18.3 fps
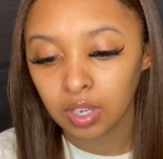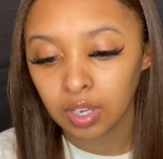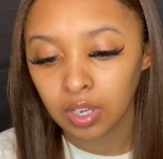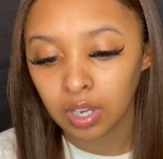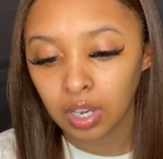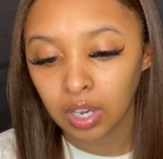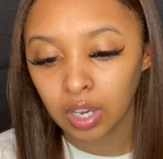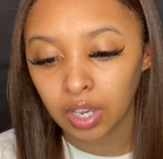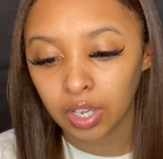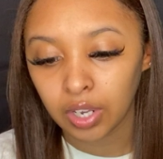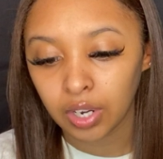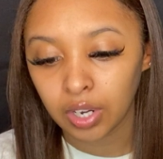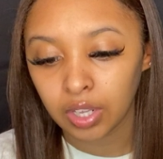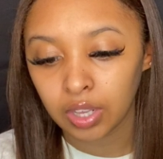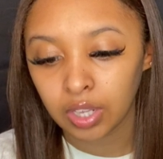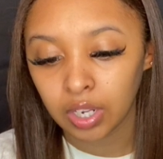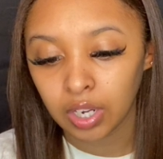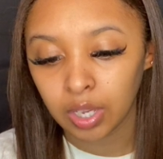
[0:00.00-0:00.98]
higher,
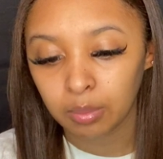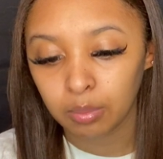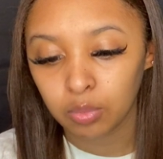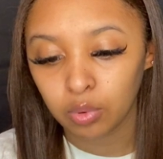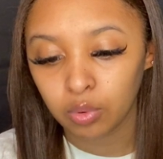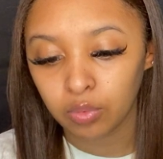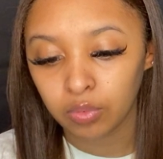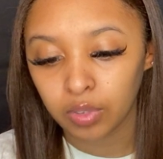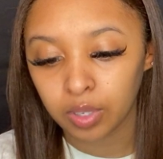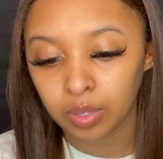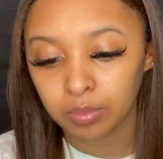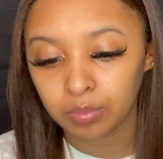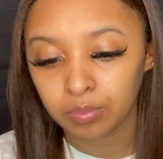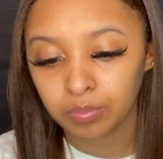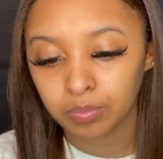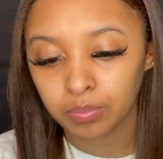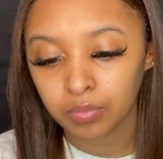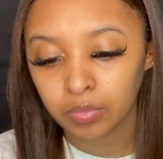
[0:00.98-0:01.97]
and then I move it.
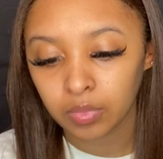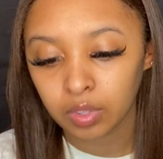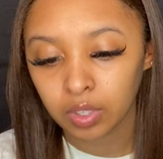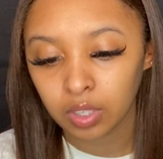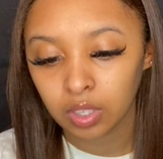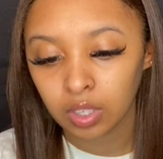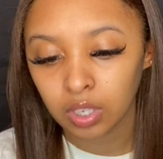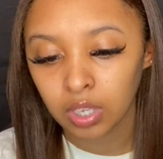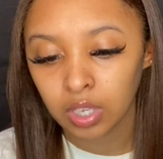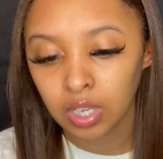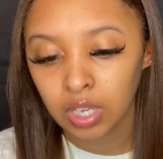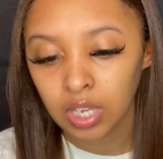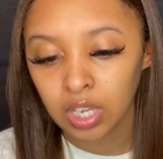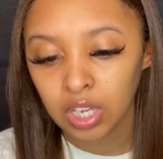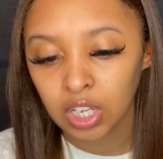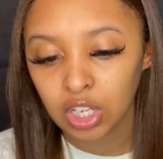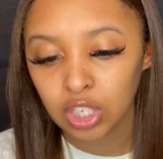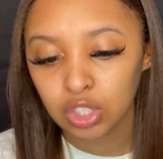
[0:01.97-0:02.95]

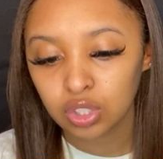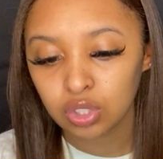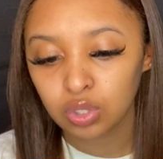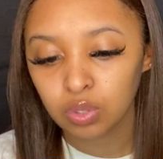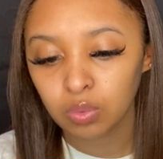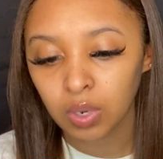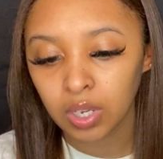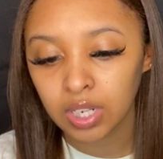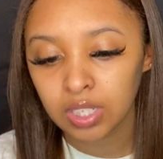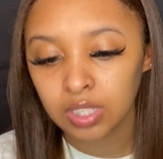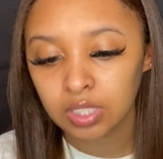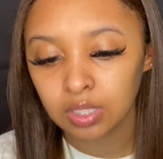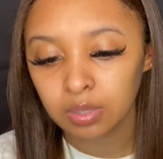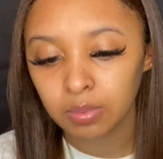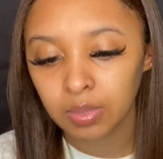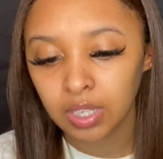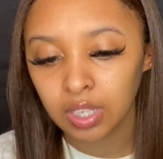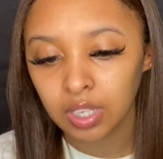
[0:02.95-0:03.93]
Because you want it
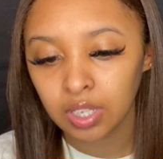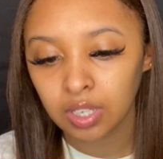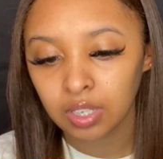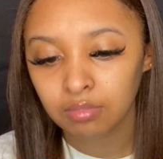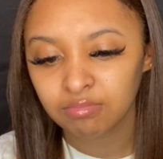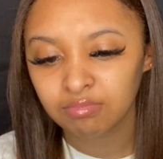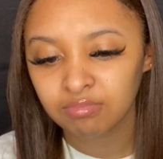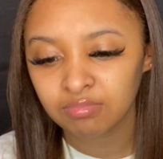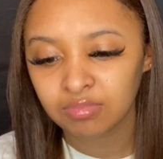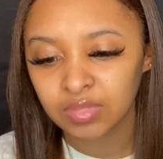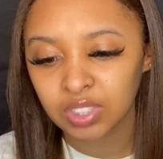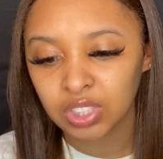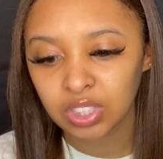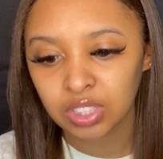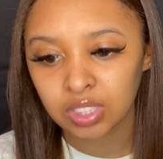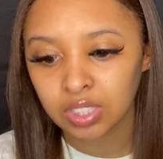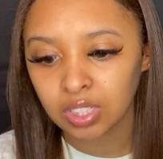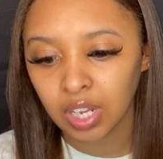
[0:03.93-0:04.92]
to be
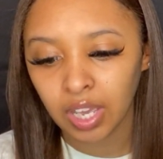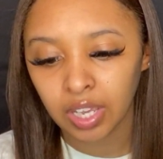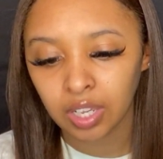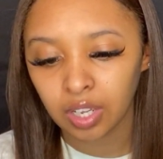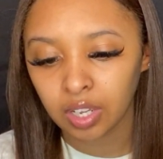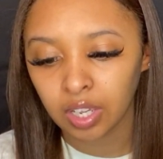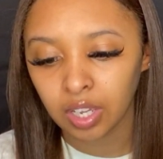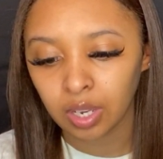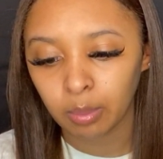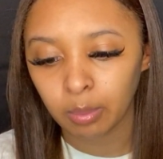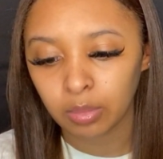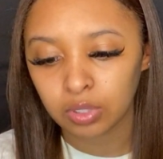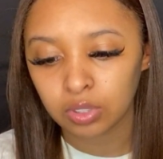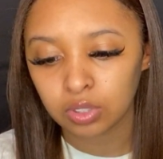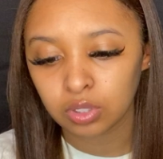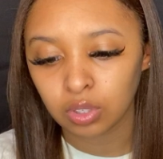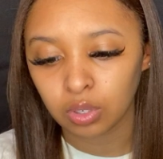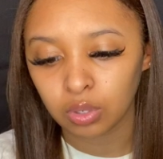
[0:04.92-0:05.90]
just like a camera.
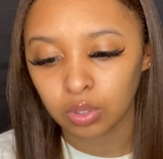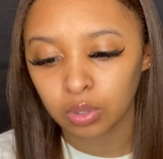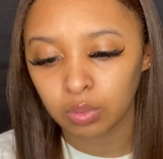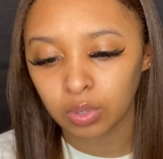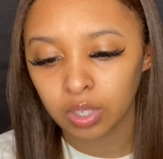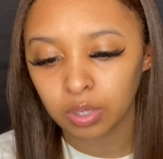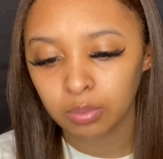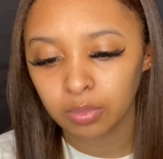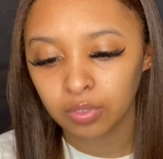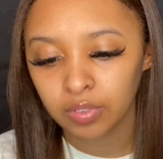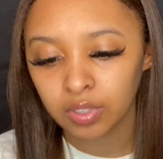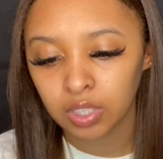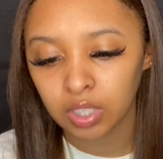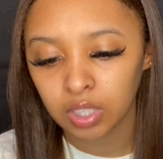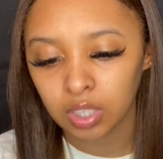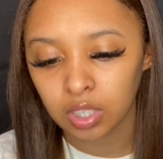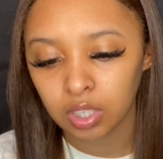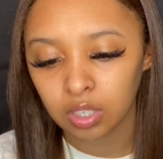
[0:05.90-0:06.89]
So you want to move it
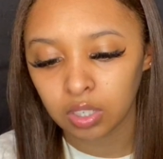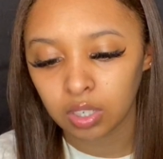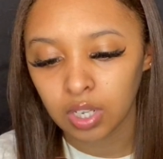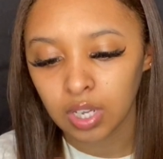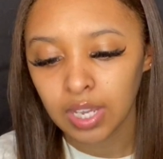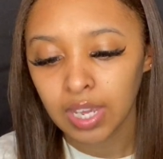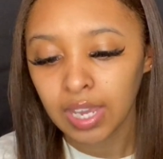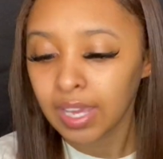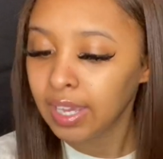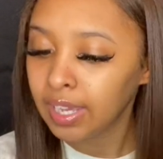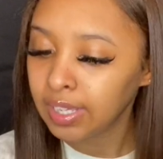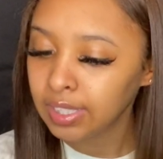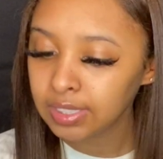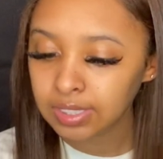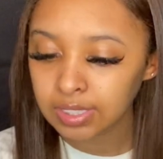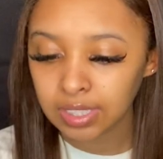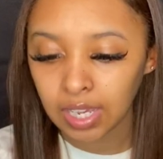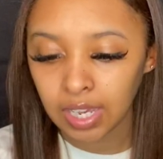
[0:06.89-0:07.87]
down
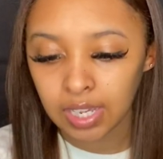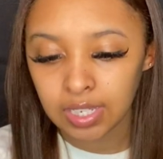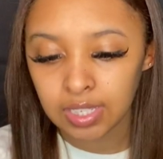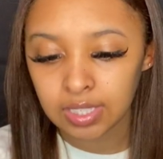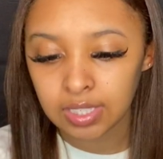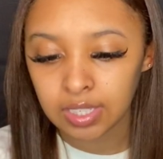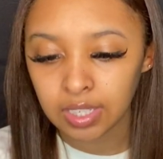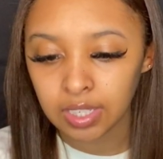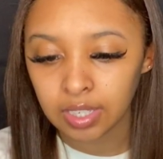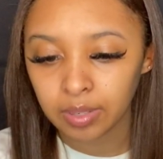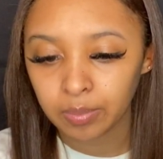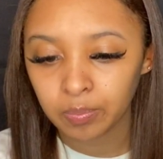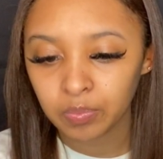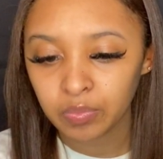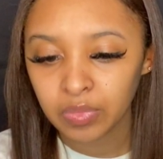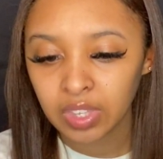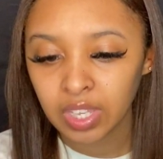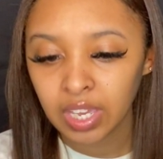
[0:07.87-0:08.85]
and size it.
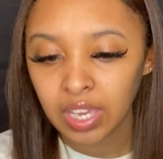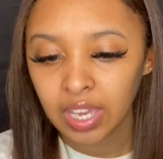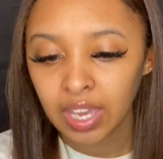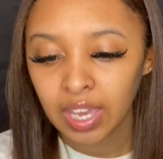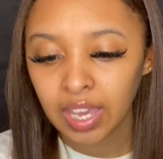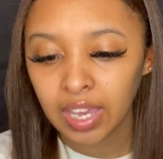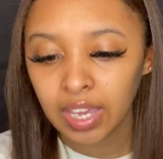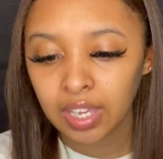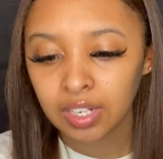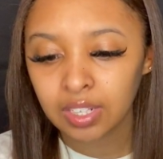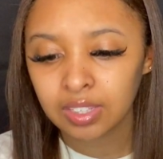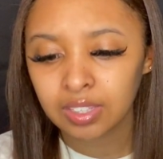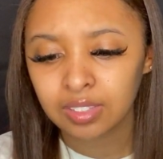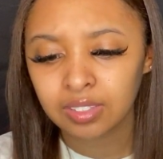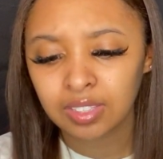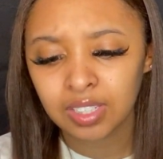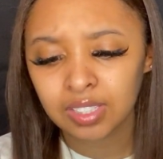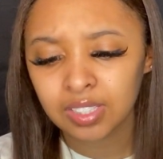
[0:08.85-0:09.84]

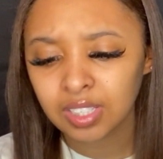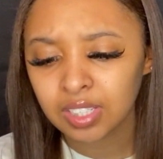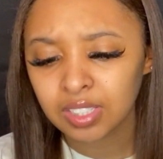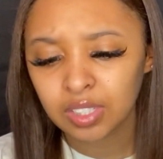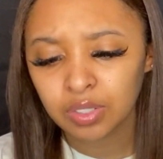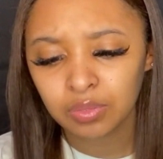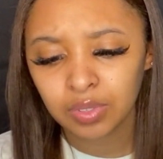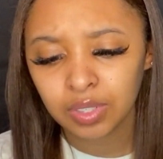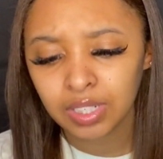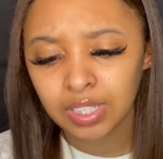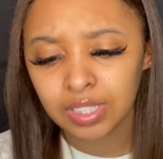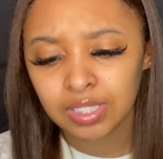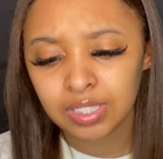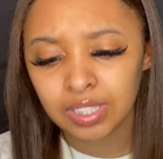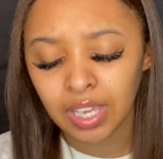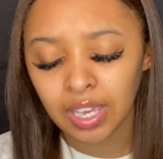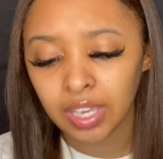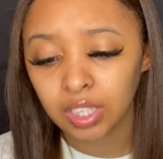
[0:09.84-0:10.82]
And this doesn't really
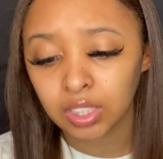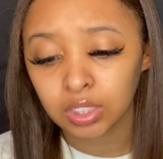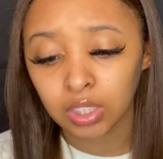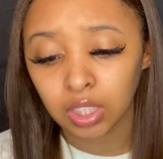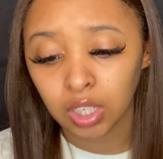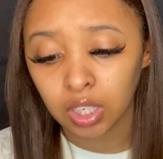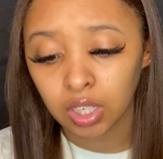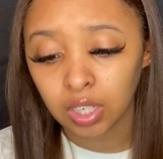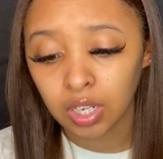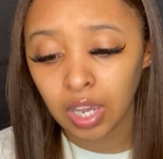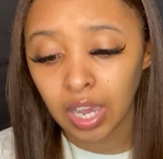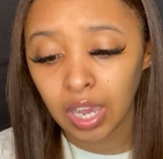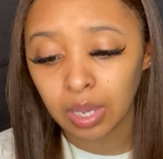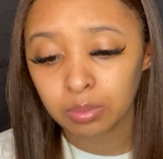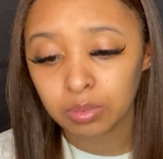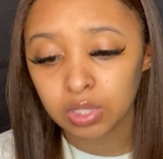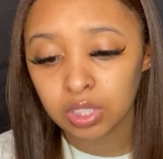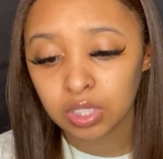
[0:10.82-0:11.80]
take long.
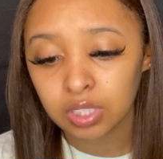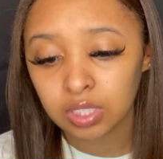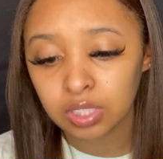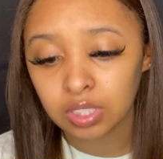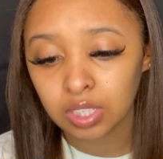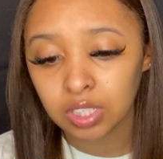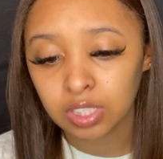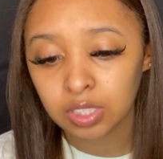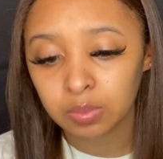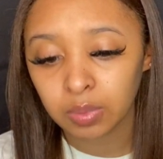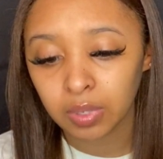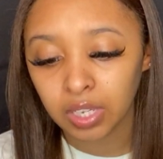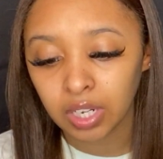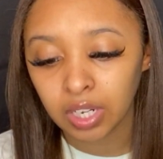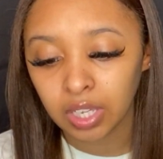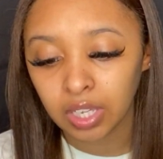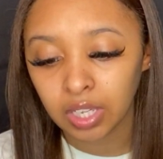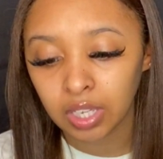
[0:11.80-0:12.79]
I'm just
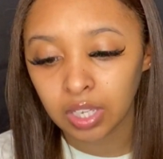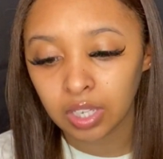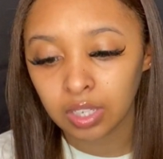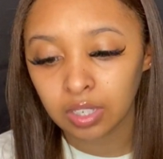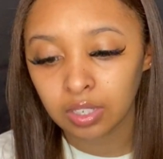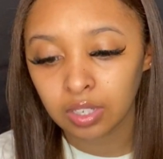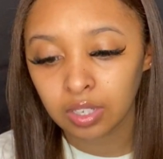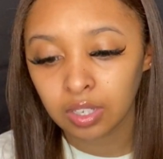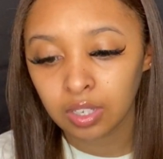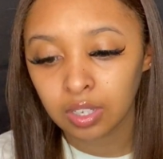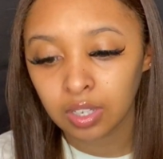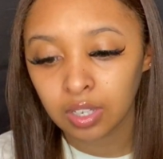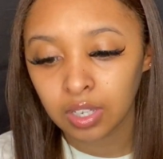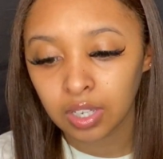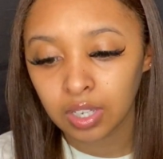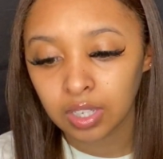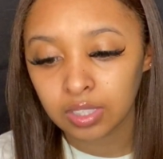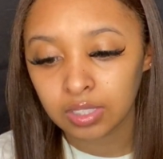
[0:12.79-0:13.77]
explaining it
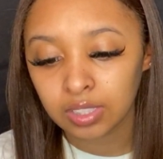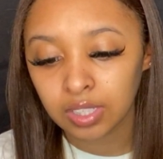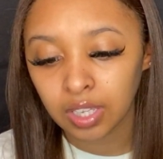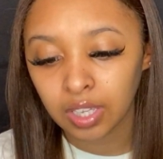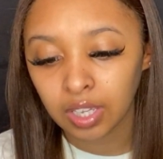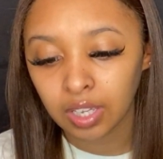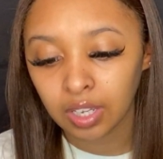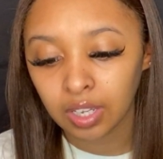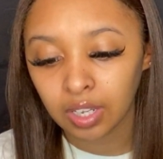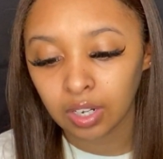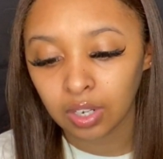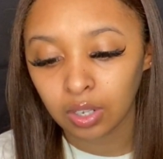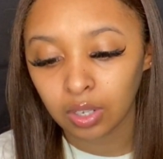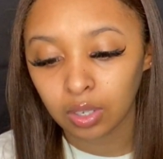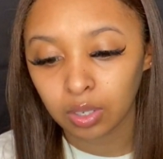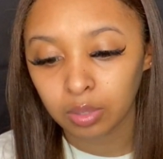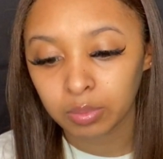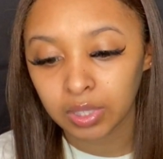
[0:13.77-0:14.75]
and taking kind of
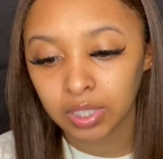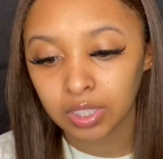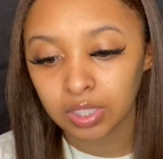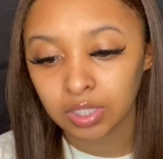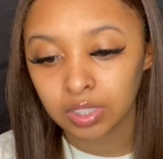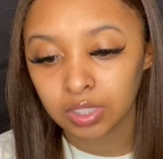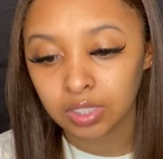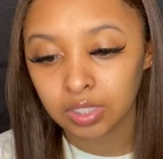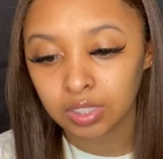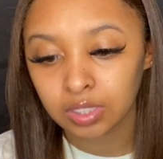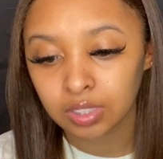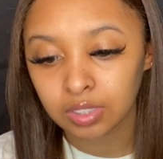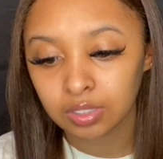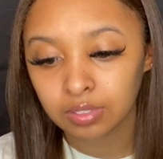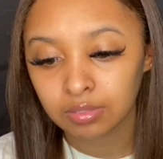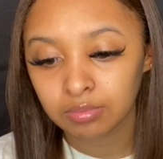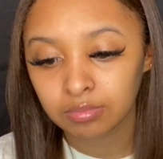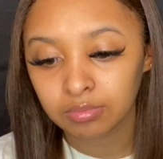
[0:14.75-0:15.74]
long because